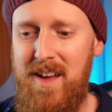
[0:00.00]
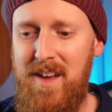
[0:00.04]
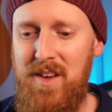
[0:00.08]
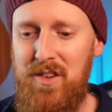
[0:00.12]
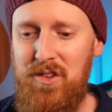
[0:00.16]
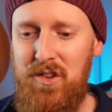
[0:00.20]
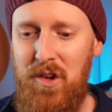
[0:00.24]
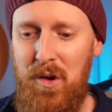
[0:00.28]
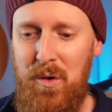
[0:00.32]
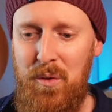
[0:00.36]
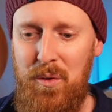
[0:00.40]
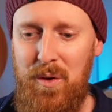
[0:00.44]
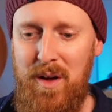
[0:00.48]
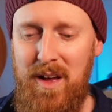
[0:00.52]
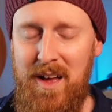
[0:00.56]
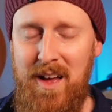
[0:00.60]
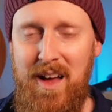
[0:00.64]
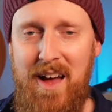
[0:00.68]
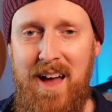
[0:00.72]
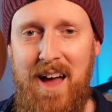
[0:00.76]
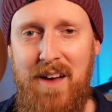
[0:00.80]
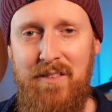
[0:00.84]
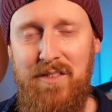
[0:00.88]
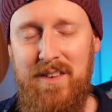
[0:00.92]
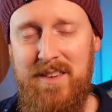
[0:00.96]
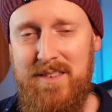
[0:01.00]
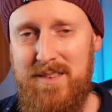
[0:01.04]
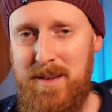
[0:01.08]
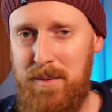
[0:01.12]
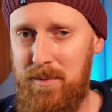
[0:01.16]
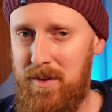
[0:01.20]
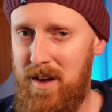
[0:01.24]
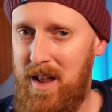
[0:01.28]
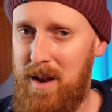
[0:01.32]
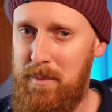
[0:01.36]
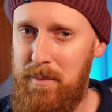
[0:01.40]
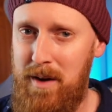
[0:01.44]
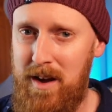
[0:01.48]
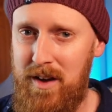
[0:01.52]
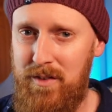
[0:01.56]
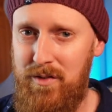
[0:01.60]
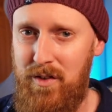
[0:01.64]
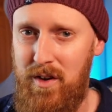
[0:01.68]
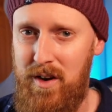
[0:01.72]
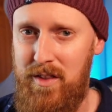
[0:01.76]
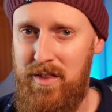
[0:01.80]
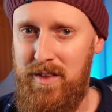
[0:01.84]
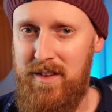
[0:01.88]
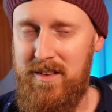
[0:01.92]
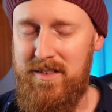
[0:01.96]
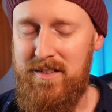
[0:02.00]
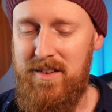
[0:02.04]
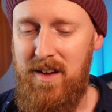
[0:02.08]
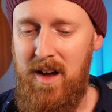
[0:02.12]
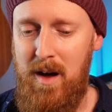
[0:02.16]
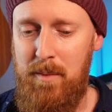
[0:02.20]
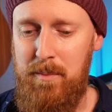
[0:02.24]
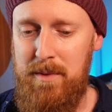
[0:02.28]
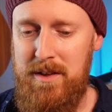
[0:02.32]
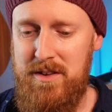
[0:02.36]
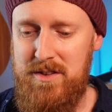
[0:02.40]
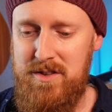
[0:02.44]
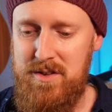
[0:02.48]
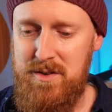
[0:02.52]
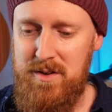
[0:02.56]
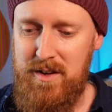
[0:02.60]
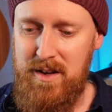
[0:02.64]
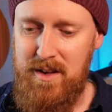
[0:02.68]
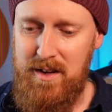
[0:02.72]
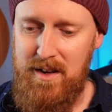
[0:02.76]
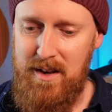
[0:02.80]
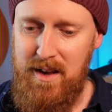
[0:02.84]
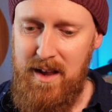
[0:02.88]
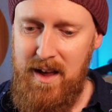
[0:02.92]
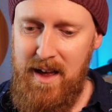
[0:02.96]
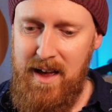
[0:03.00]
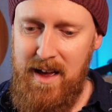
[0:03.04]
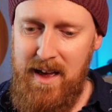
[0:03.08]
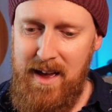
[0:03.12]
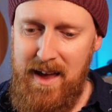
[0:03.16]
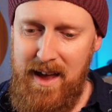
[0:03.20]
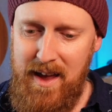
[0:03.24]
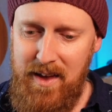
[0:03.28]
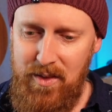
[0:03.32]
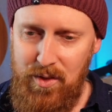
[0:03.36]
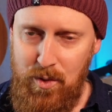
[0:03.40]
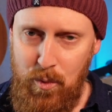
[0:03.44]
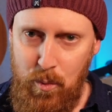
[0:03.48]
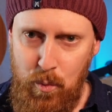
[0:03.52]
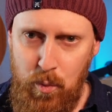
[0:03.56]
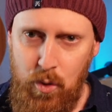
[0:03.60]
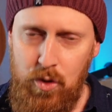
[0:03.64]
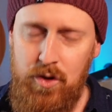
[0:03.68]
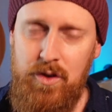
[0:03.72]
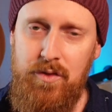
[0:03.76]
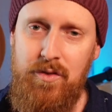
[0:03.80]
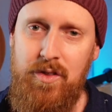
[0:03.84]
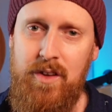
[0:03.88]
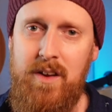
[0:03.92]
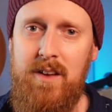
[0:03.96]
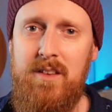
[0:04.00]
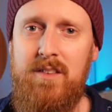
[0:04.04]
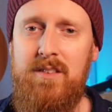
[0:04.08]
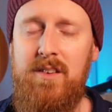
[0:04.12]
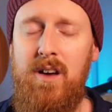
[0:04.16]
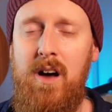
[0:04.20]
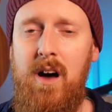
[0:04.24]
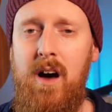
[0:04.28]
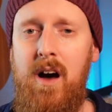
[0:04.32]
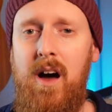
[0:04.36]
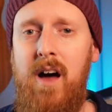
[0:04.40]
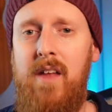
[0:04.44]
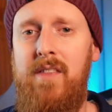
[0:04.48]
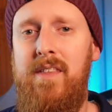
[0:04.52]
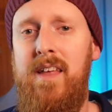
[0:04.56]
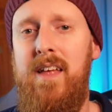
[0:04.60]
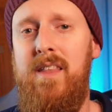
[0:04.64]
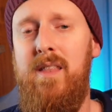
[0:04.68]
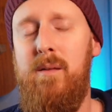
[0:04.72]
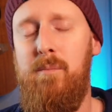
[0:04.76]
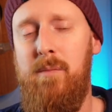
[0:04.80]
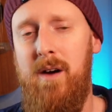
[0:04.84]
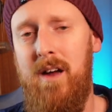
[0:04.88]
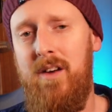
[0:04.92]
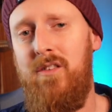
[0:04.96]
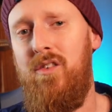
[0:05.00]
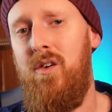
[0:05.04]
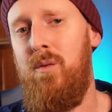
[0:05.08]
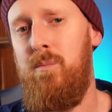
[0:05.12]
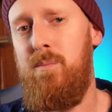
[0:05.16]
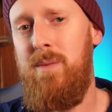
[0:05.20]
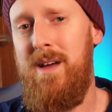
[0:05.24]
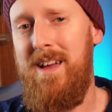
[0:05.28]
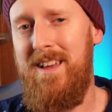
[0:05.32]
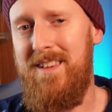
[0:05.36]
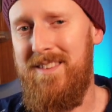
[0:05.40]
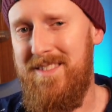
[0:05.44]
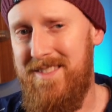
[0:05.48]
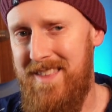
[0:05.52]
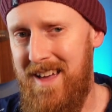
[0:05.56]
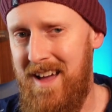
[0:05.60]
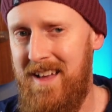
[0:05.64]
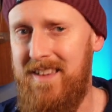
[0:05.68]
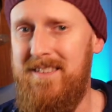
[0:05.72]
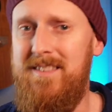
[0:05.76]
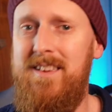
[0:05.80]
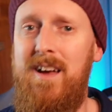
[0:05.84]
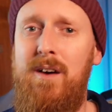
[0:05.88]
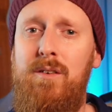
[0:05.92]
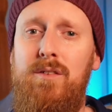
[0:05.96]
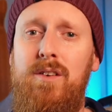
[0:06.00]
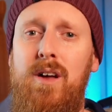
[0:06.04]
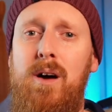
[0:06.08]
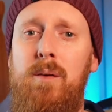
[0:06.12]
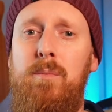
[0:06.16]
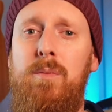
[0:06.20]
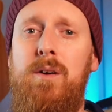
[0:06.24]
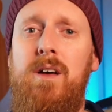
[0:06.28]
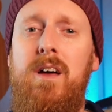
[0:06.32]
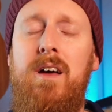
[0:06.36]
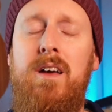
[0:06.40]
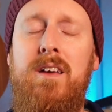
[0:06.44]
So having some kind of microphone in the guitar means you can hit the wood of the guitar and then the microphone picks that sound up.